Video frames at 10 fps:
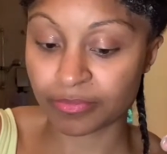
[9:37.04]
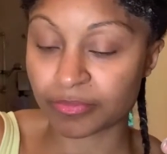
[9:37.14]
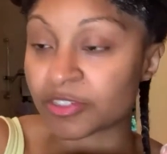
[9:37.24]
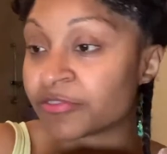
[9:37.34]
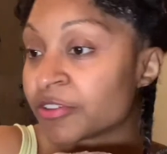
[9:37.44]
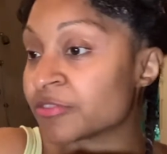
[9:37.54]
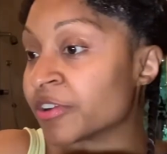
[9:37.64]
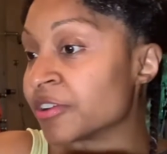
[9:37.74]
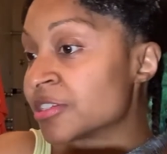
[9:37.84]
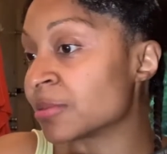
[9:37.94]
This feels
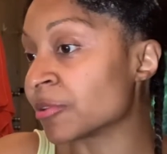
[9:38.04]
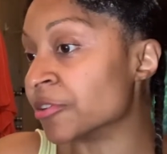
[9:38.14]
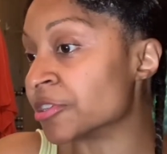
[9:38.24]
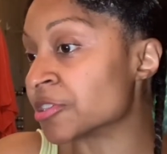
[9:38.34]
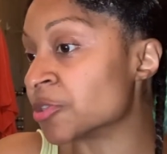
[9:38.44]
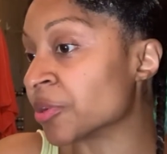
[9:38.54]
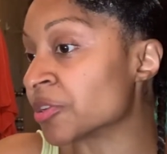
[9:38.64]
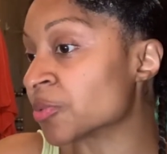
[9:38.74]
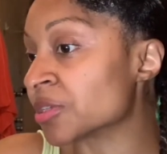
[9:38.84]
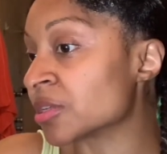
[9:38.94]
very similar to just doing a
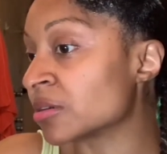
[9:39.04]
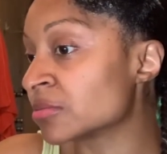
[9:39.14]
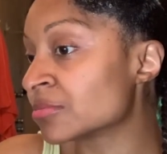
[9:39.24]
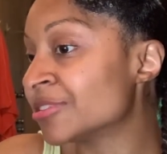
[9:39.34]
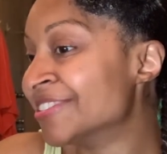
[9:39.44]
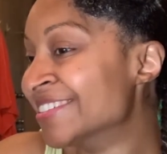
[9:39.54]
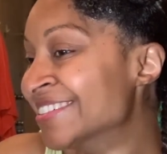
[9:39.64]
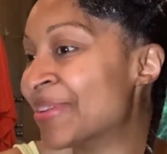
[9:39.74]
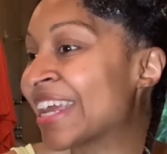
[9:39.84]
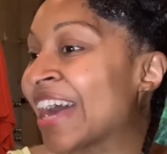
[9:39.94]
twist up.
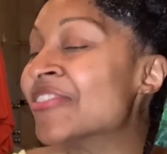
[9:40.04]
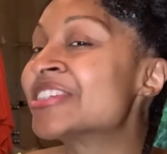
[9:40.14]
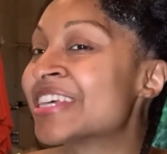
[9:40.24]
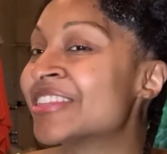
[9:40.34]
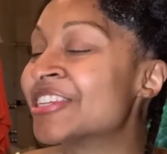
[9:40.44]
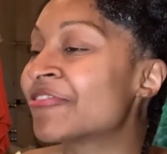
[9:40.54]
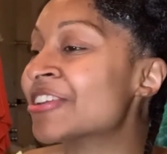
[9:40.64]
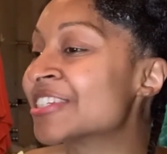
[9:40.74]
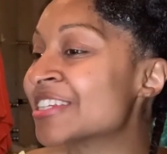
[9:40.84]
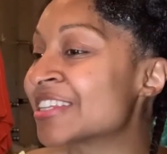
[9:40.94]
But again, the
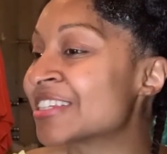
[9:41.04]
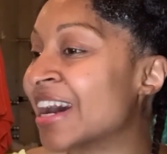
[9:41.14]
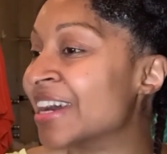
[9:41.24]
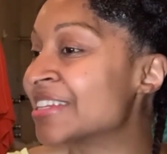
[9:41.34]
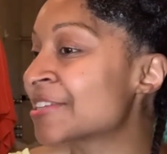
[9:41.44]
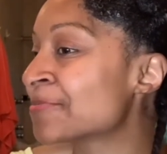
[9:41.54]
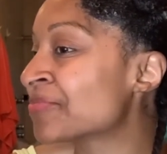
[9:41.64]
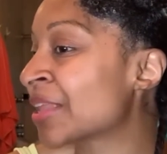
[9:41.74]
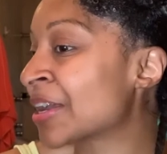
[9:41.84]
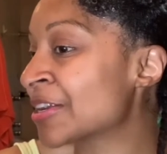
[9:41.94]
difference is the size.
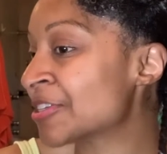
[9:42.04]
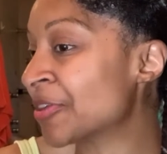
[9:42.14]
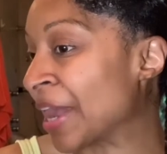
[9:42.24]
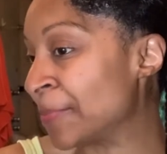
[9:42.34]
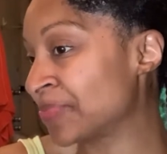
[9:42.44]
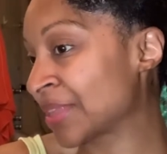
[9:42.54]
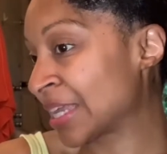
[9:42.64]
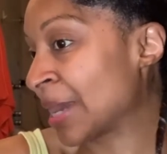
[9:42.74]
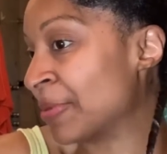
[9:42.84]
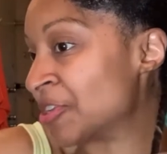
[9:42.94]
So yeah,
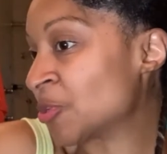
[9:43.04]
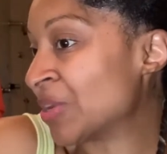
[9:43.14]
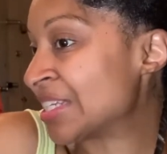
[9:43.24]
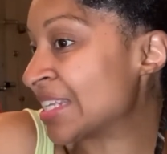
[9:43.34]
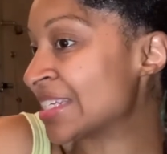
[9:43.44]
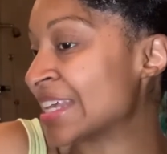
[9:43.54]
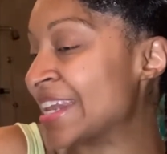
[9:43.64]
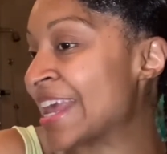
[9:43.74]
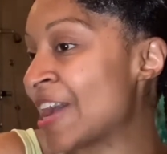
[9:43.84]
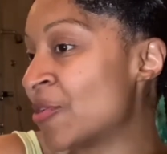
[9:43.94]
I'm gonna twist this, and
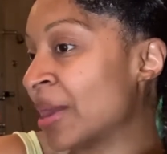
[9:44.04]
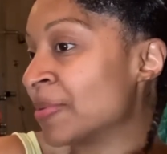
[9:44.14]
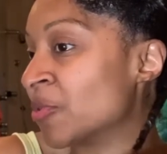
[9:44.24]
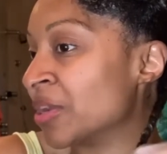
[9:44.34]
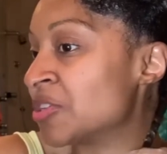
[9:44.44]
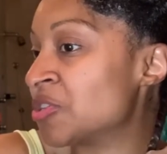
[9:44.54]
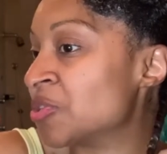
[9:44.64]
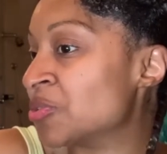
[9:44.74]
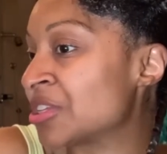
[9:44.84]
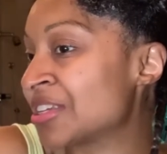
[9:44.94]
now I'm going
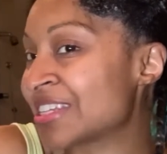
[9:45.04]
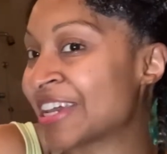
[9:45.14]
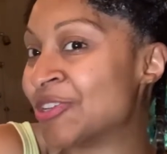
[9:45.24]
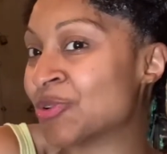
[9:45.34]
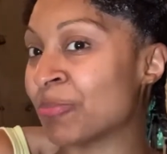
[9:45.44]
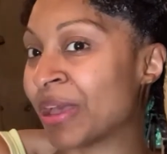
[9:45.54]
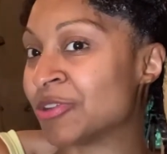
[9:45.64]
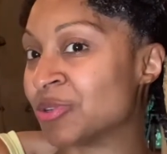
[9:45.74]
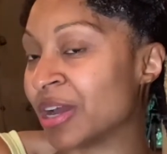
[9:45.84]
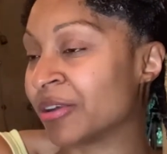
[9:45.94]
to, so this is how you do a
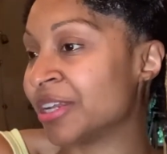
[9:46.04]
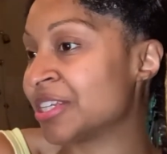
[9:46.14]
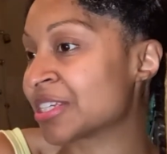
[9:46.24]
Bantu knot, right?